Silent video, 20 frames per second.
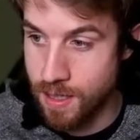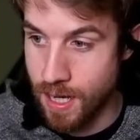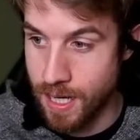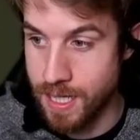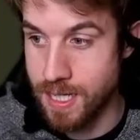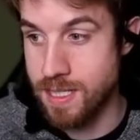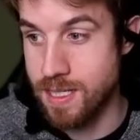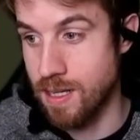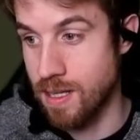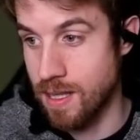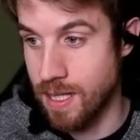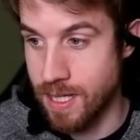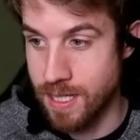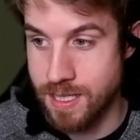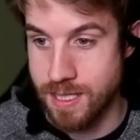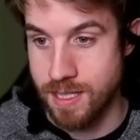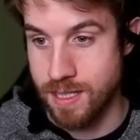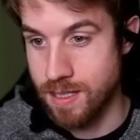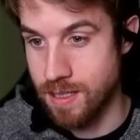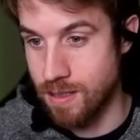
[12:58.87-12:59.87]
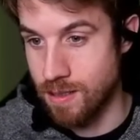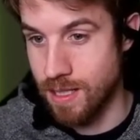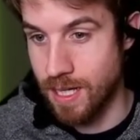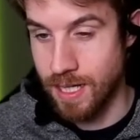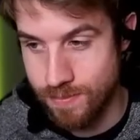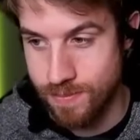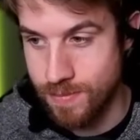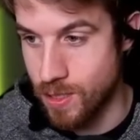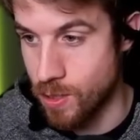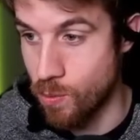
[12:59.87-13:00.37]
I guess unless you
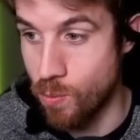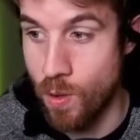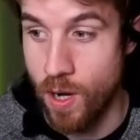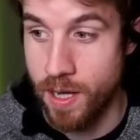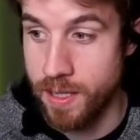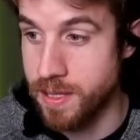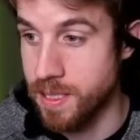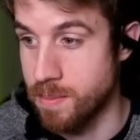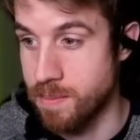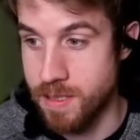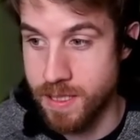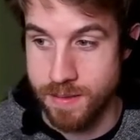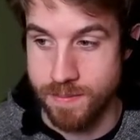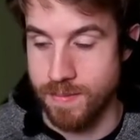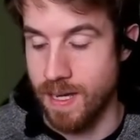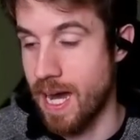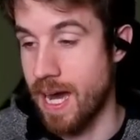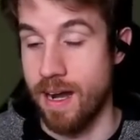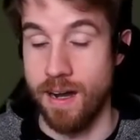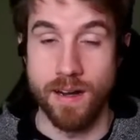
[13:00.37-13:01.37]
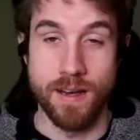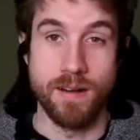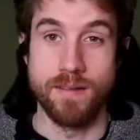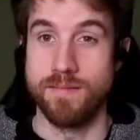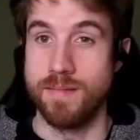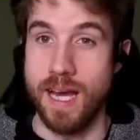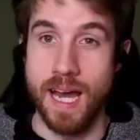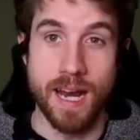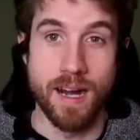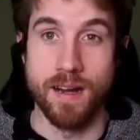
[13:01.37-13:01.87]
want them to, I don't know.
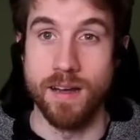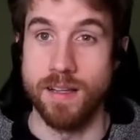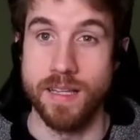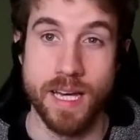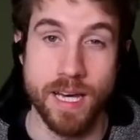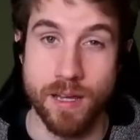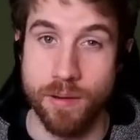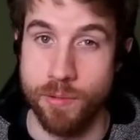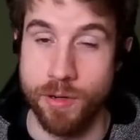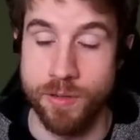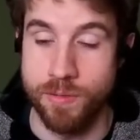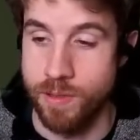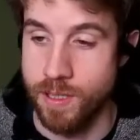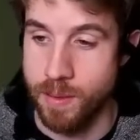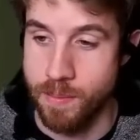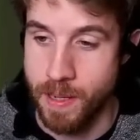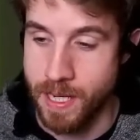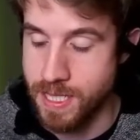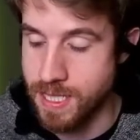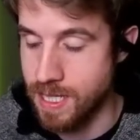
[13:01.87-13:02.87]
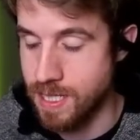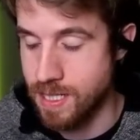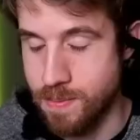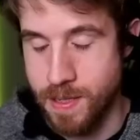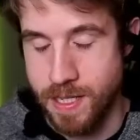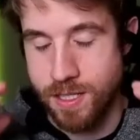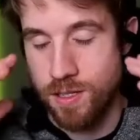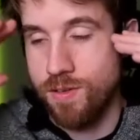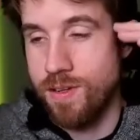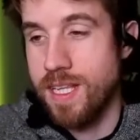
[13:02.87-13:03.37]
That wouldn't really make sense
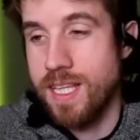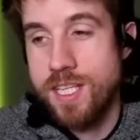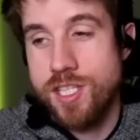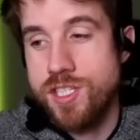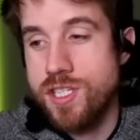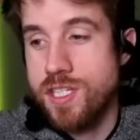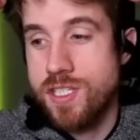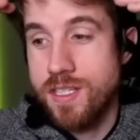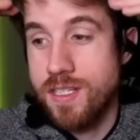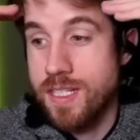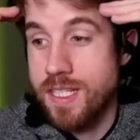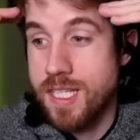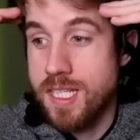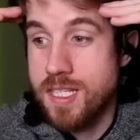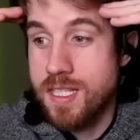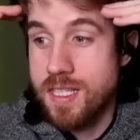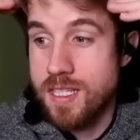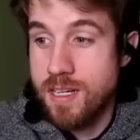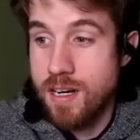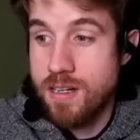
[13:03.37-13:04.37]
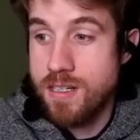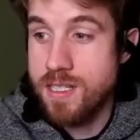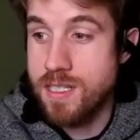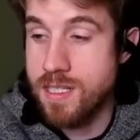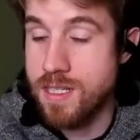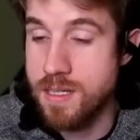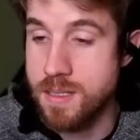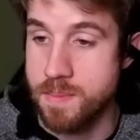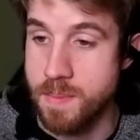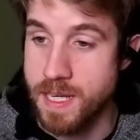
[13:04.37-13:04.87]
Dude, this card
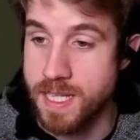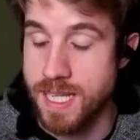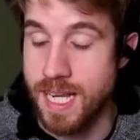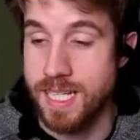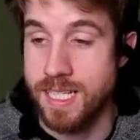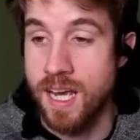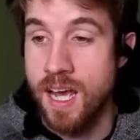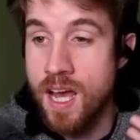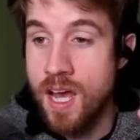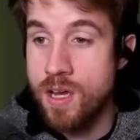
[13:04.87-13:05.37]
just doesn't make sense.